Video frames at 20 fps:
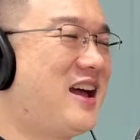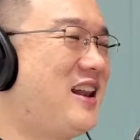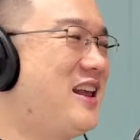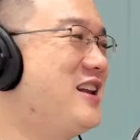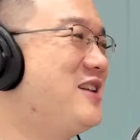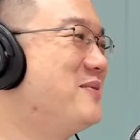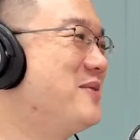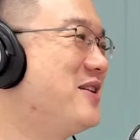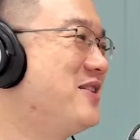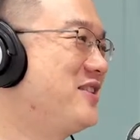
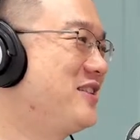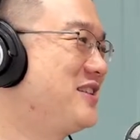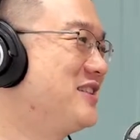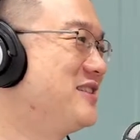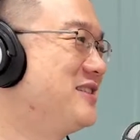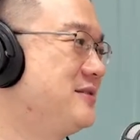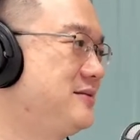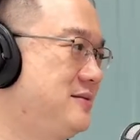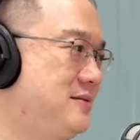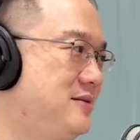Heartland
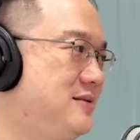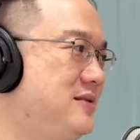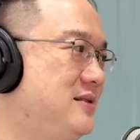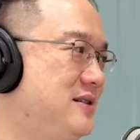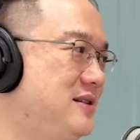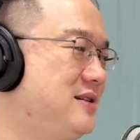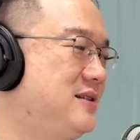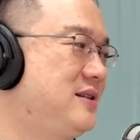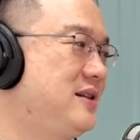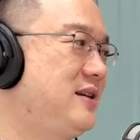America.
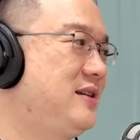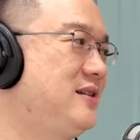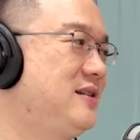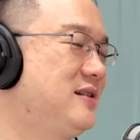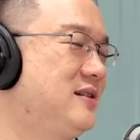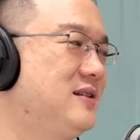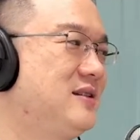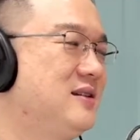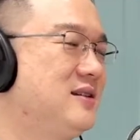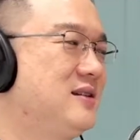Okay,
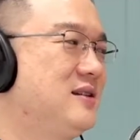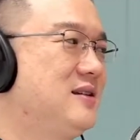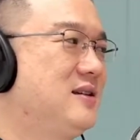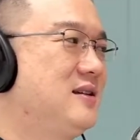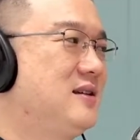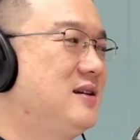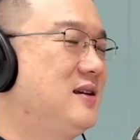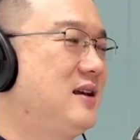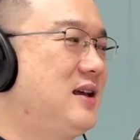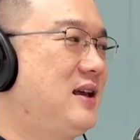
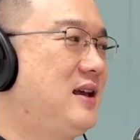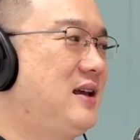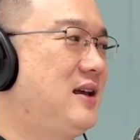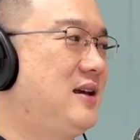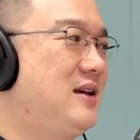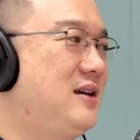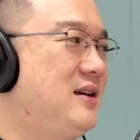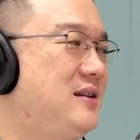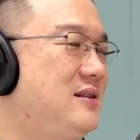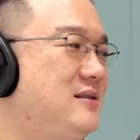
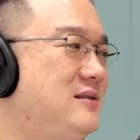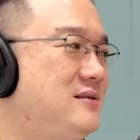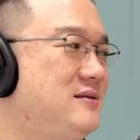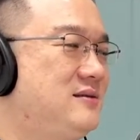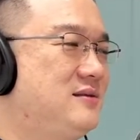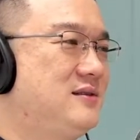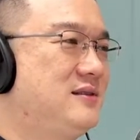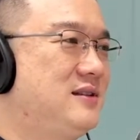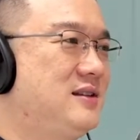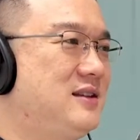
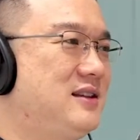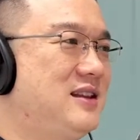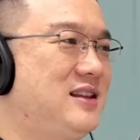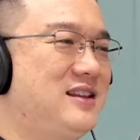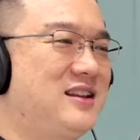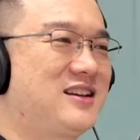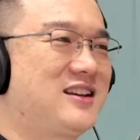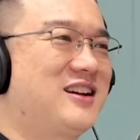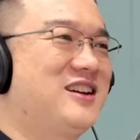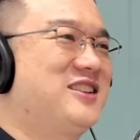and
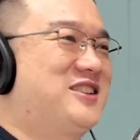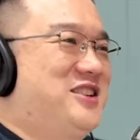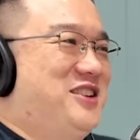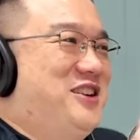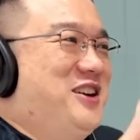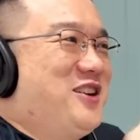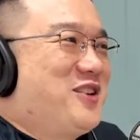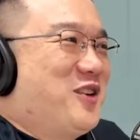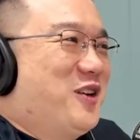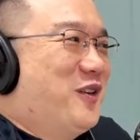the
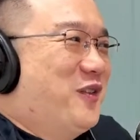cultural